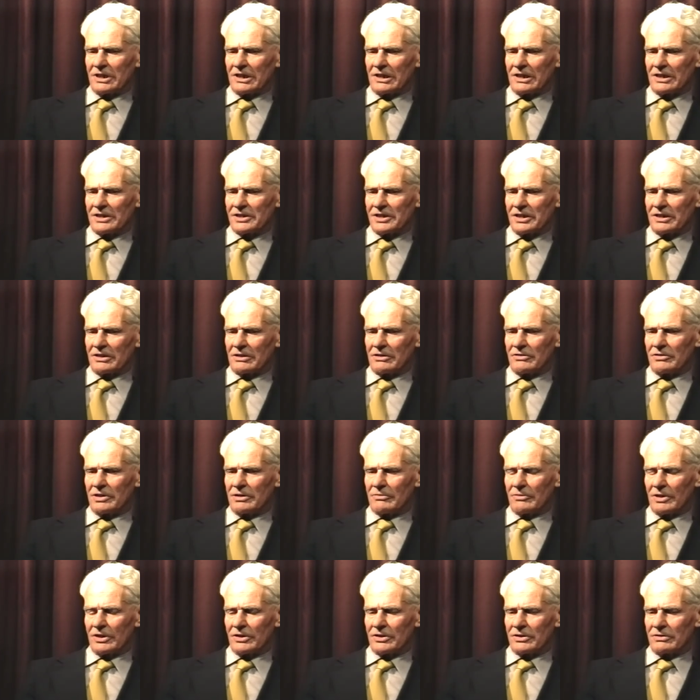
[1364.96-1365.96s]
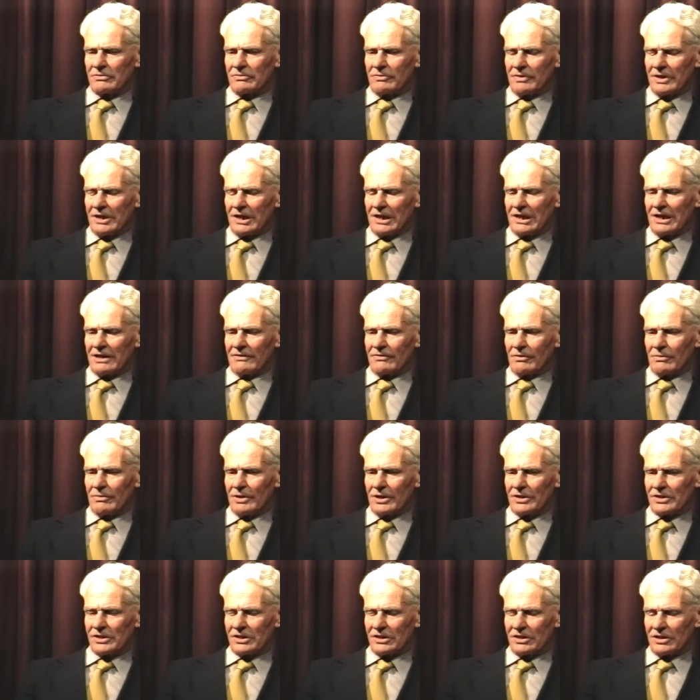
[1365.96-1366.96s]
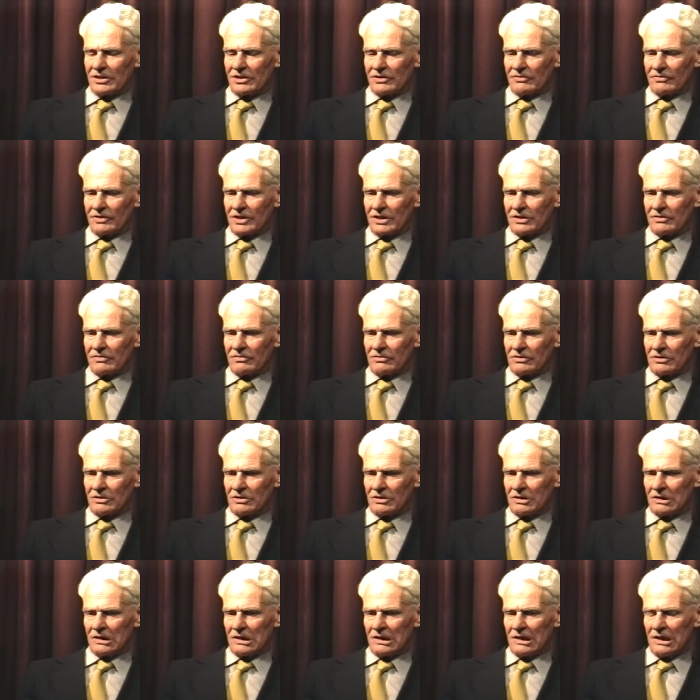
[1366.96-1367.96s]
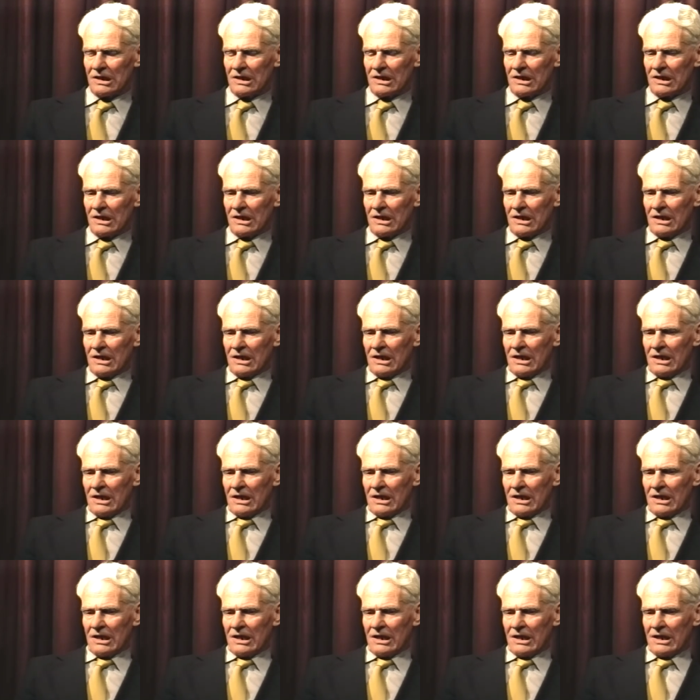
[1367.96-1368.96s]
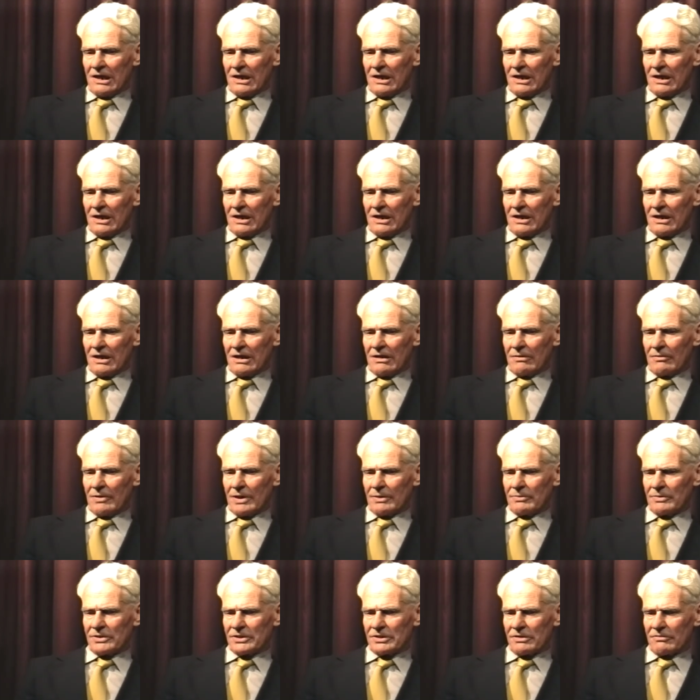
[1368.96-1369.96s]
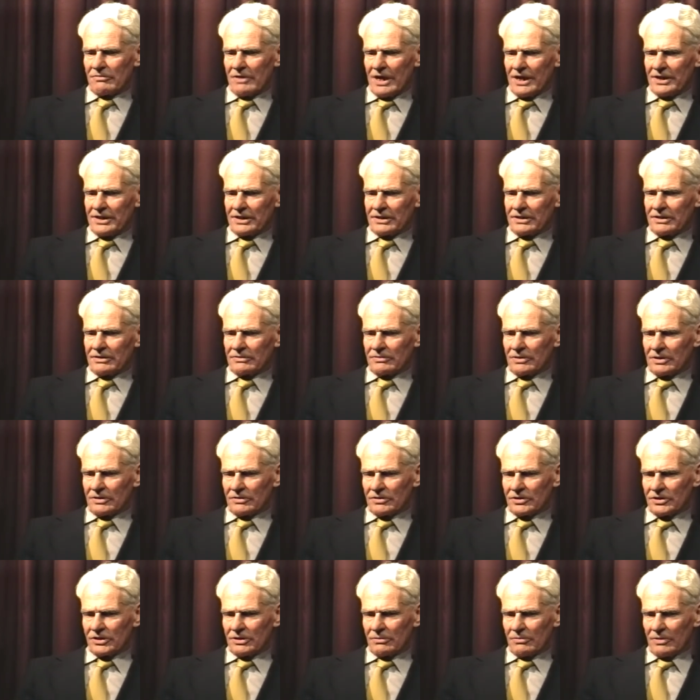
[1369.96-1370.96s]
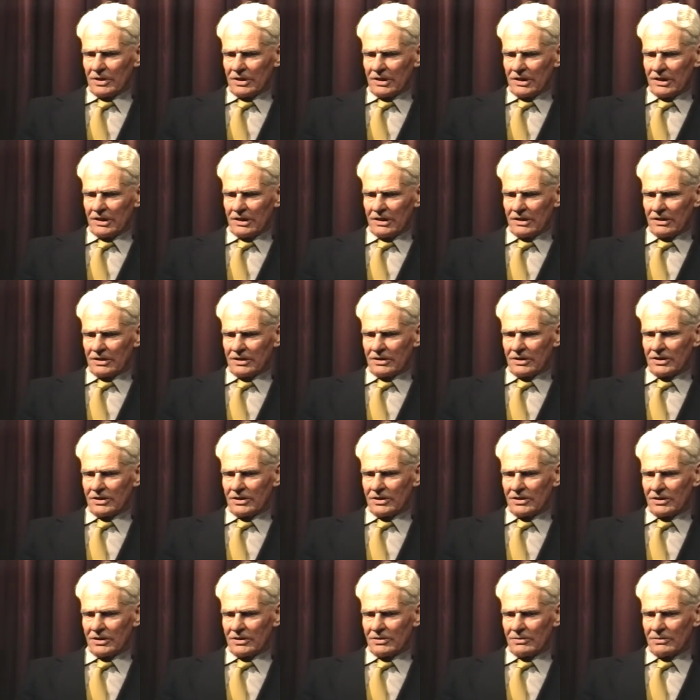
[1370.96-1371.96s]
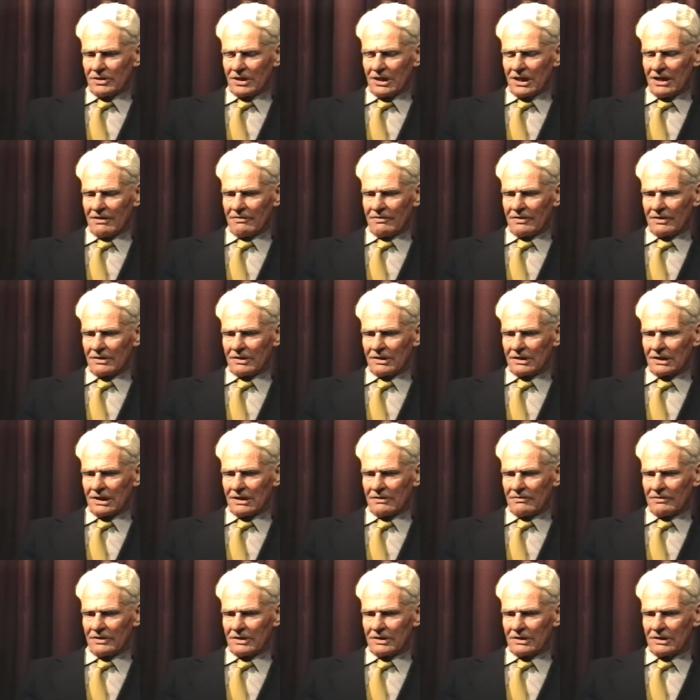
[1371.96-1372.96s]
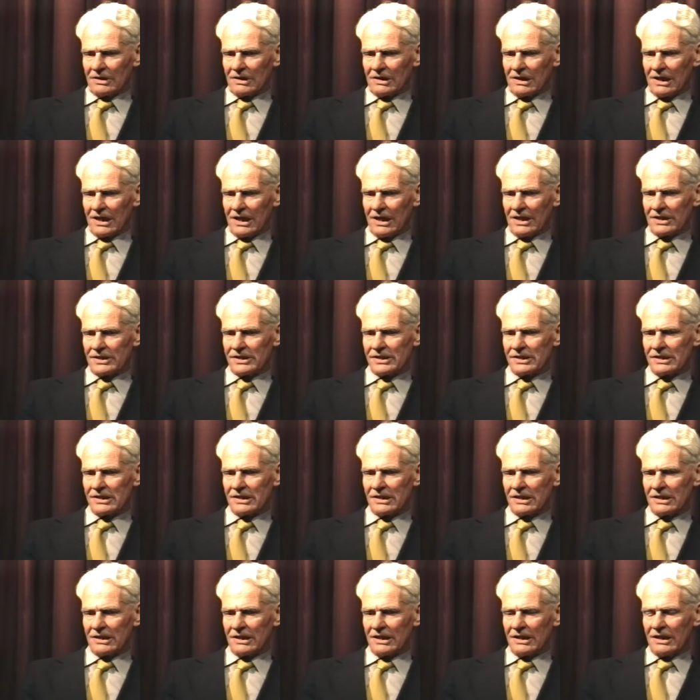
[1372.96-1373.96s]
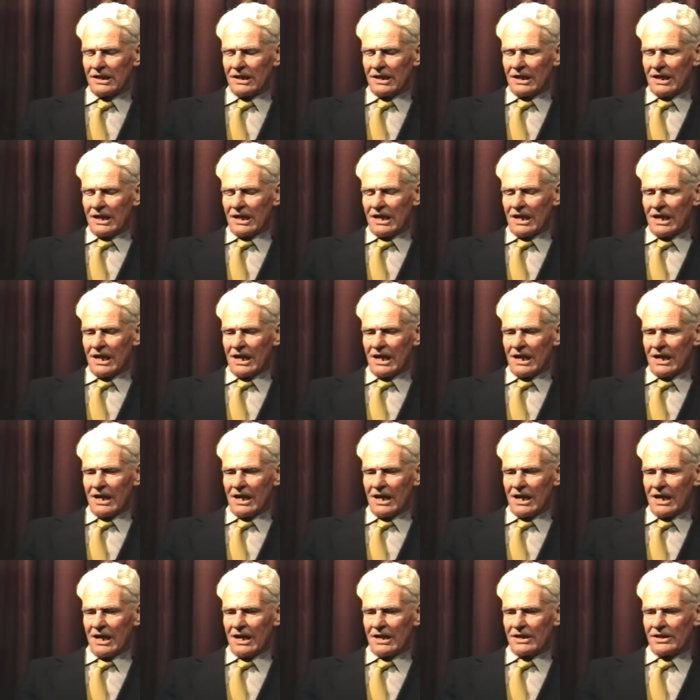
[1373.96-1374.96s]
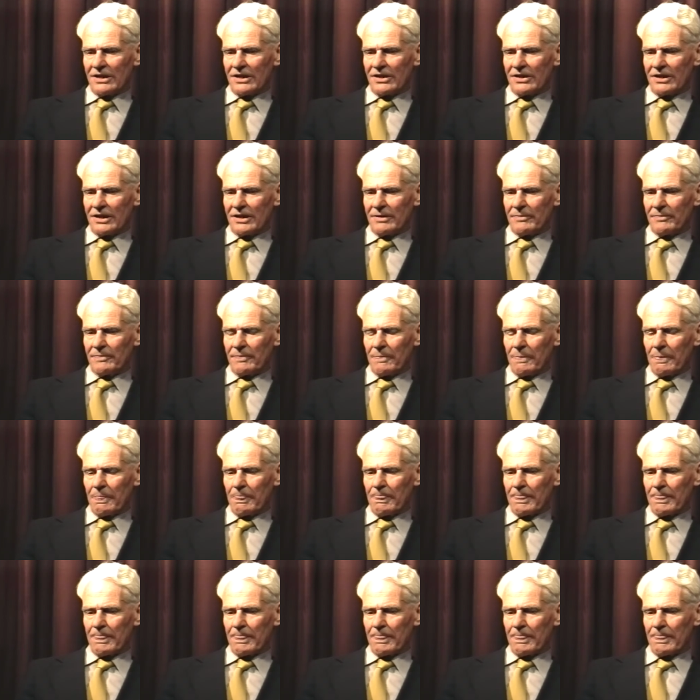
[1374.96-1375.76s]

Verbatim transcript: girls, including one, two very clever ones in those first four. Uh, one was a Ruddock, you know, and she went, yes, she, she, she, was clever, clever yes, and um,